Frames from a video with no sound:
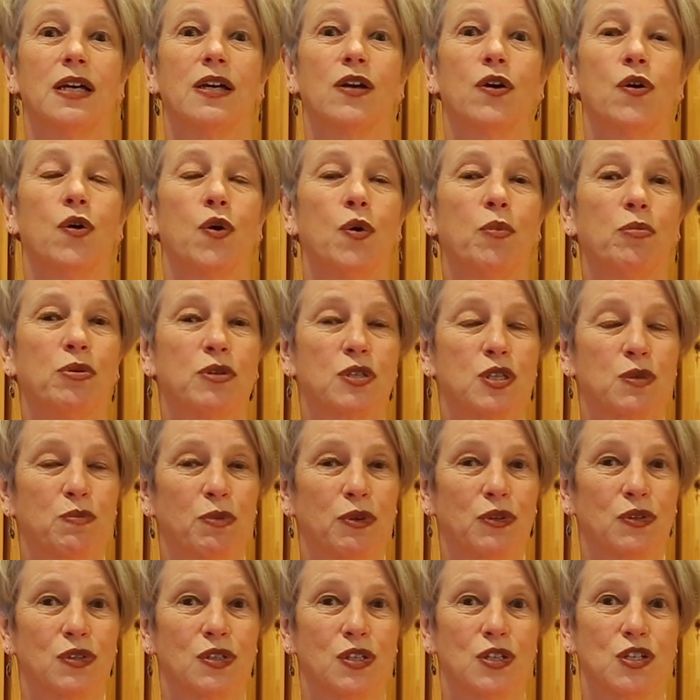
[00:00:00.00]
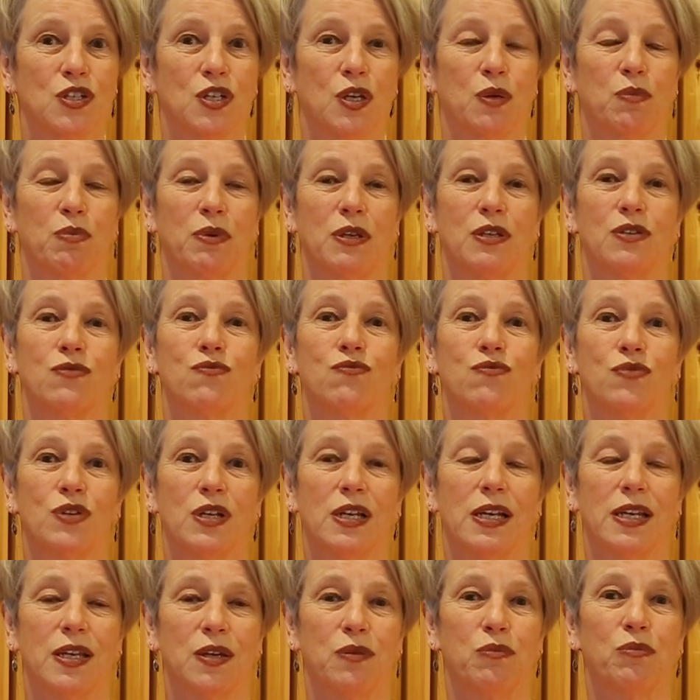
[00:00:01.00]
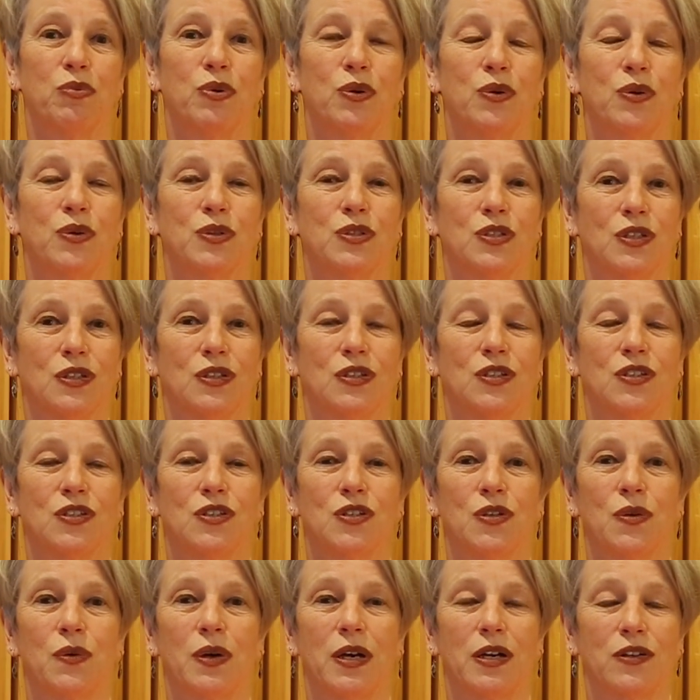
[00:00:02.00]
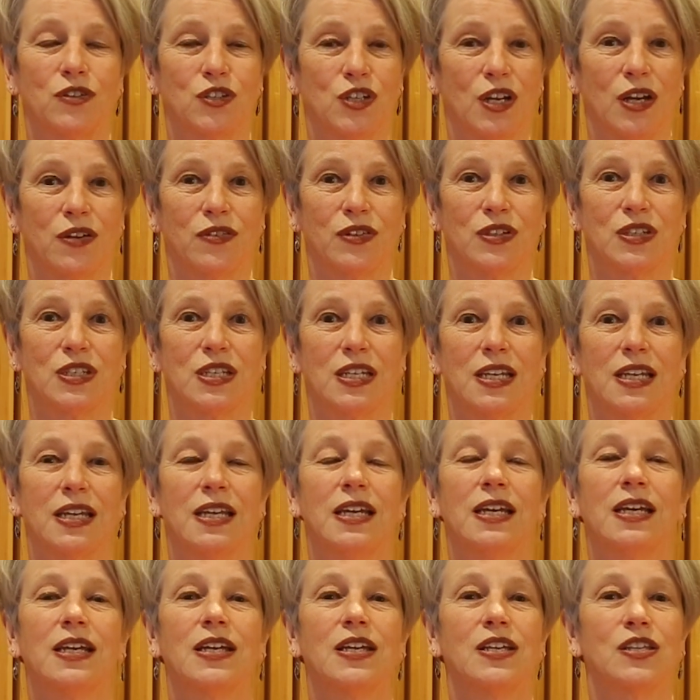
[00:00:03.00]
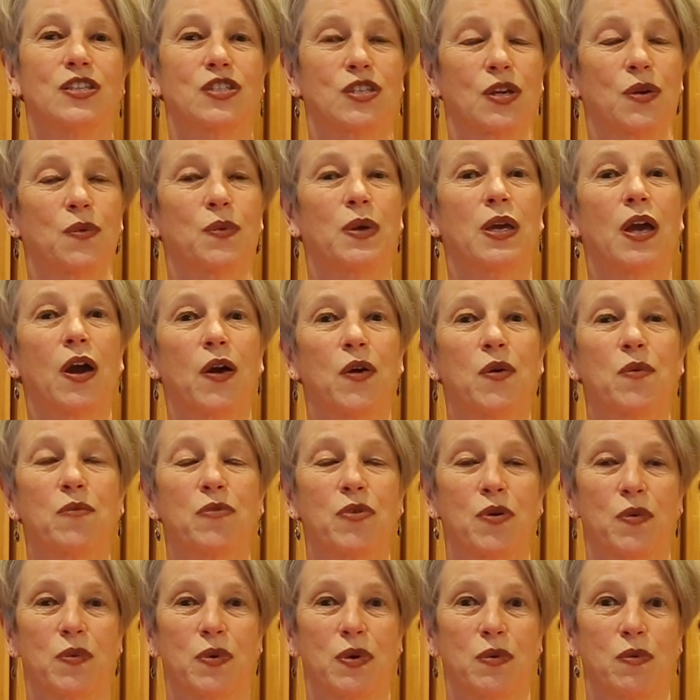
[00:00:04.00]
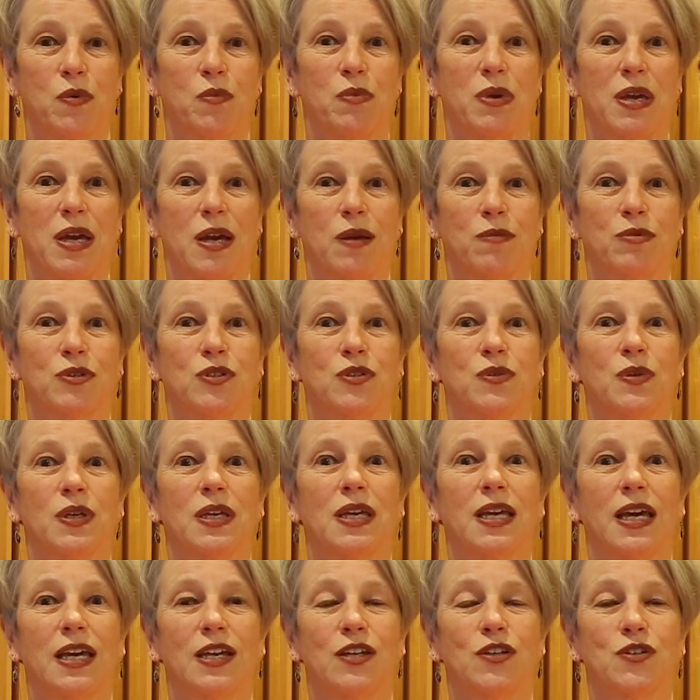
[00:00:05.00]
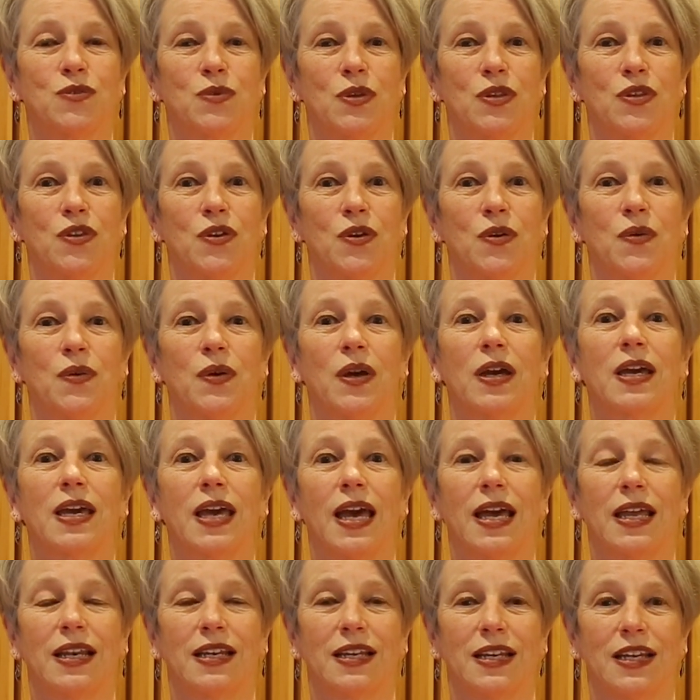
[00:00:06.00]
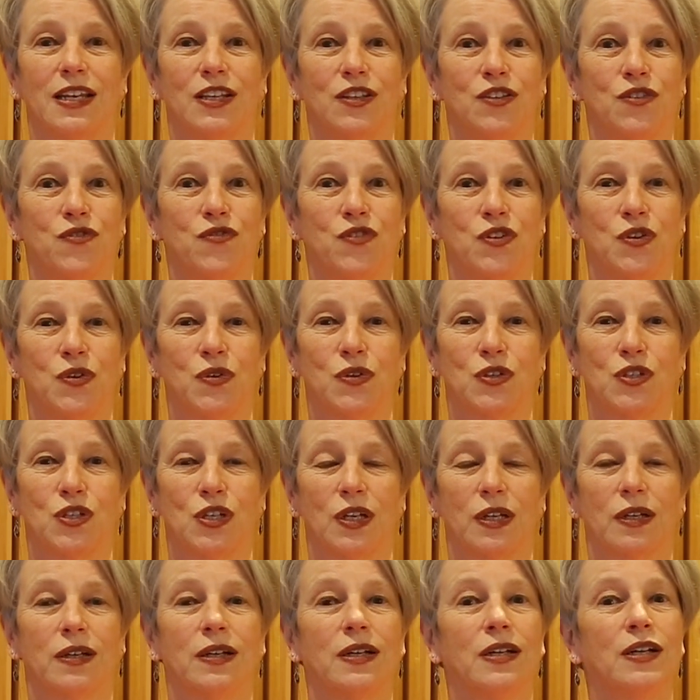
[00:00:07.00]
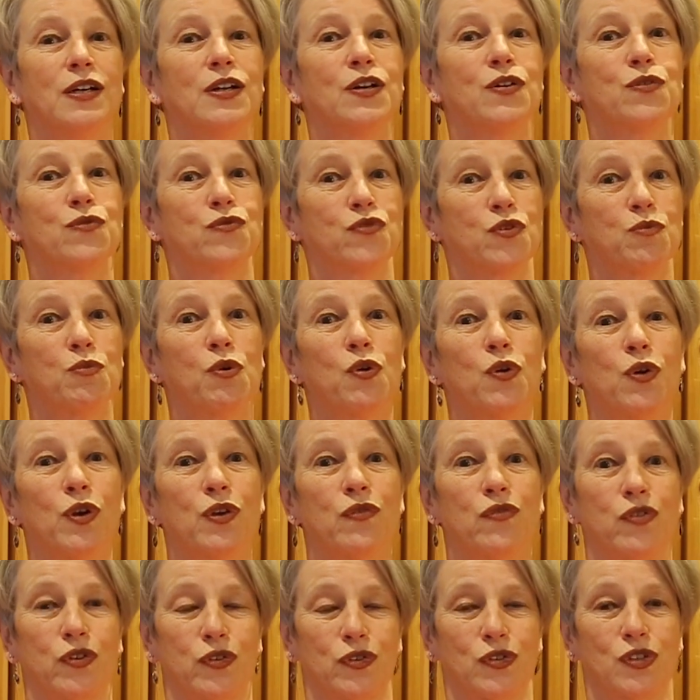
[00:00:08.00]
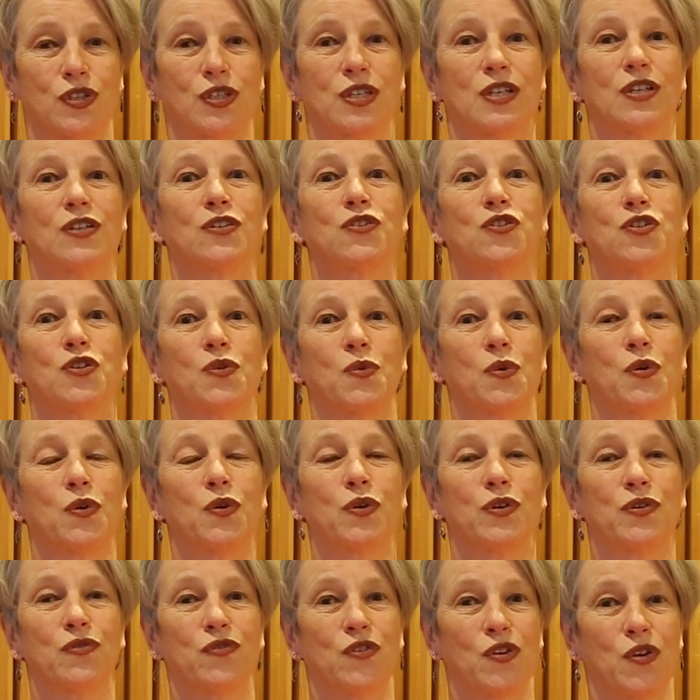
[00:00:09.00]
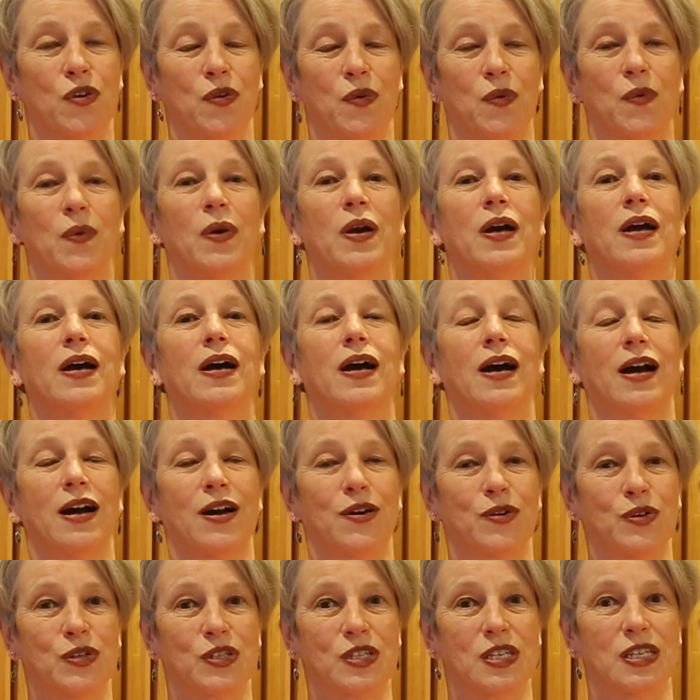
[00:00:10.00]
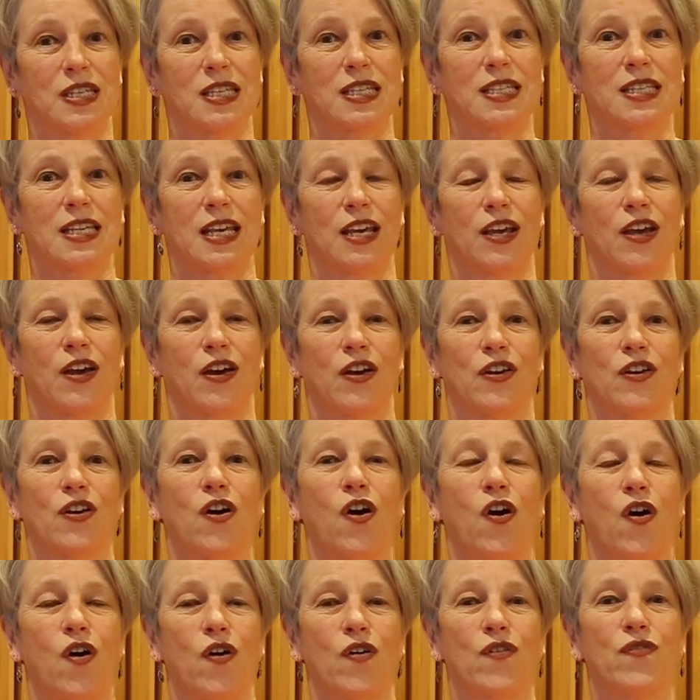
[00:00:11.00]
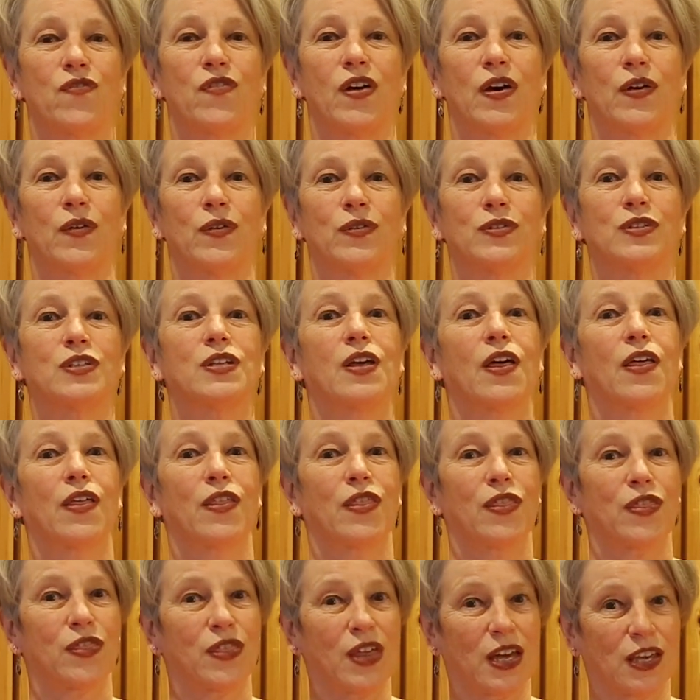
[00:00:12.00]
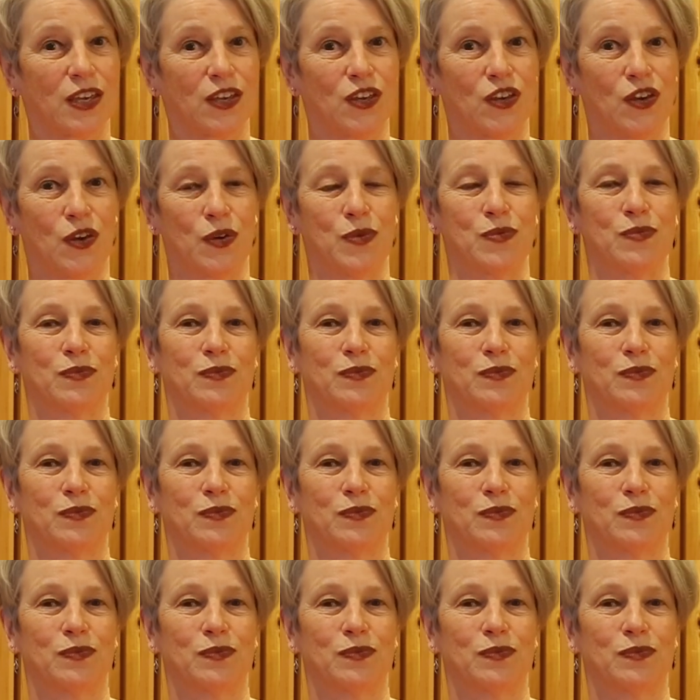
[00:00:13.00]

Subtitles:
Corporate sponsorship is really important to our charity, so we hope that we will be able to engage with you again in the future. From all of us to all of you, our sincere and heartfelt thank you.